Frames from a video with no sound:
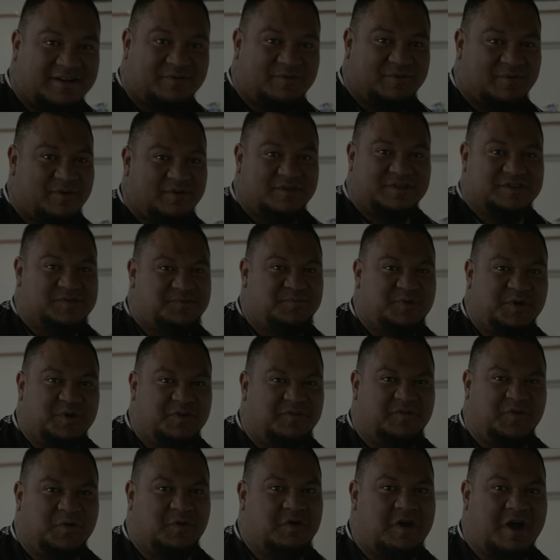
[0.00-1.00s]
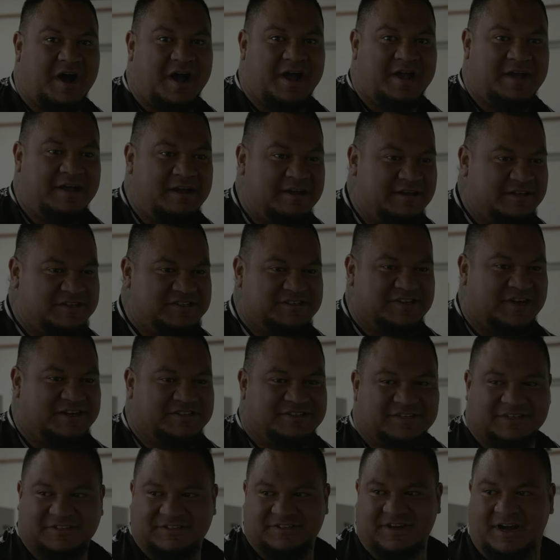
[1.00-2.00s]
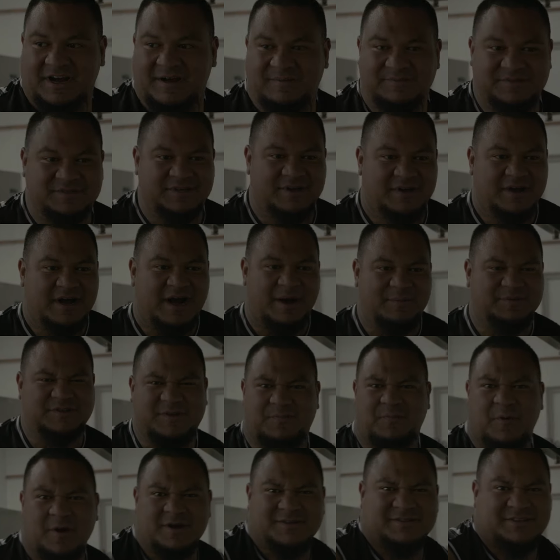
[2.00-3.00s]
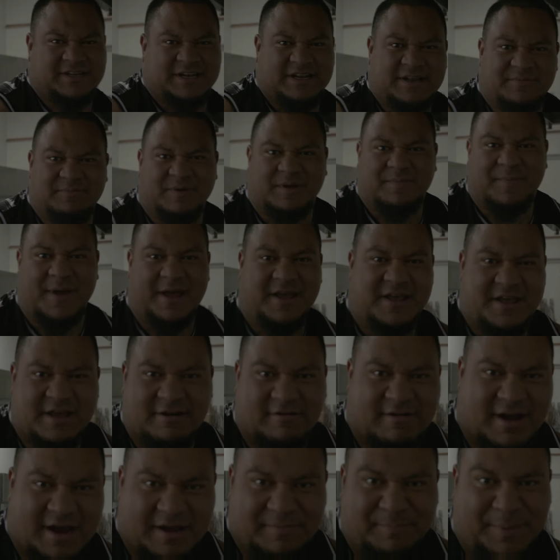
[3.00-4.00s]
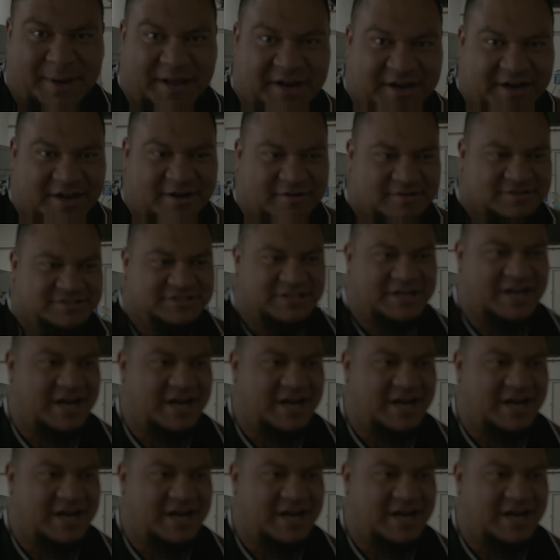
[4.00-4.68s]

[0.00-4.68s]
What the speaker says: Oh, this beautiful kai, exciting times. I'm surprised they let me back here, eh? Bloody hell, because I